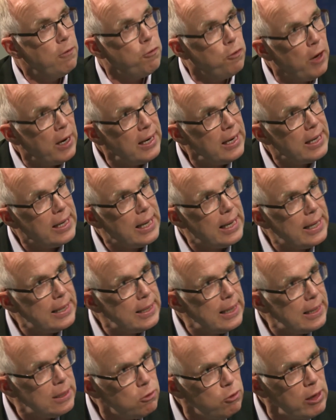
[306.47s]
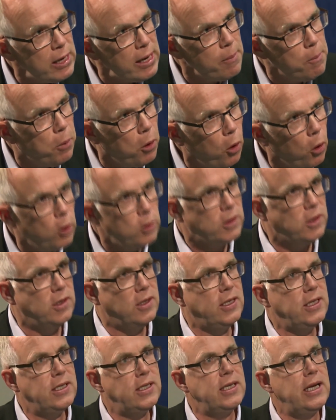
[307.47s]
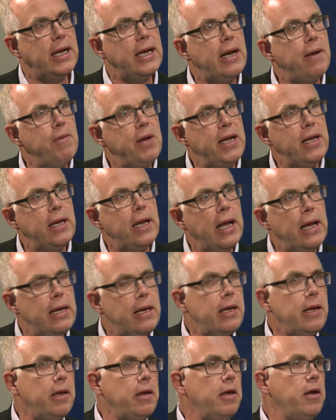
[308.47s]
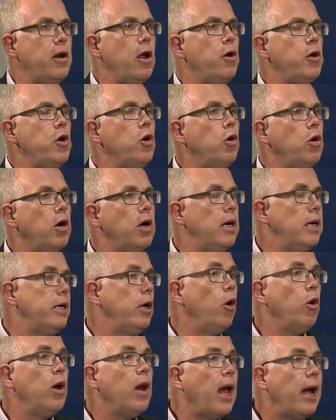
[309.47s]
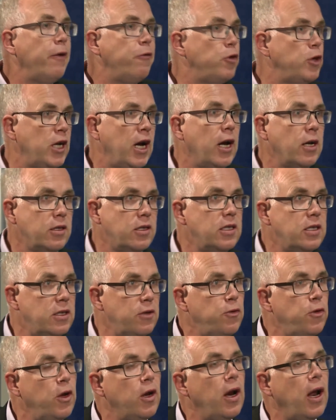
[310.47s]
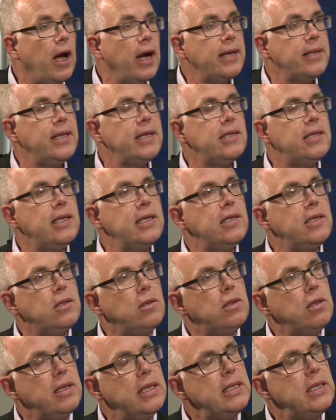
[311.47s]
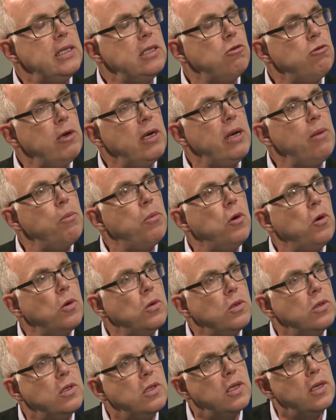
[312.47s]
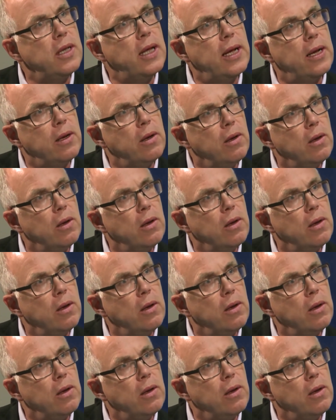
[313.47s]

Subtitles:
I find it's really important, isn't it? I mean, you know, your life chances, if you like, this is really important to that.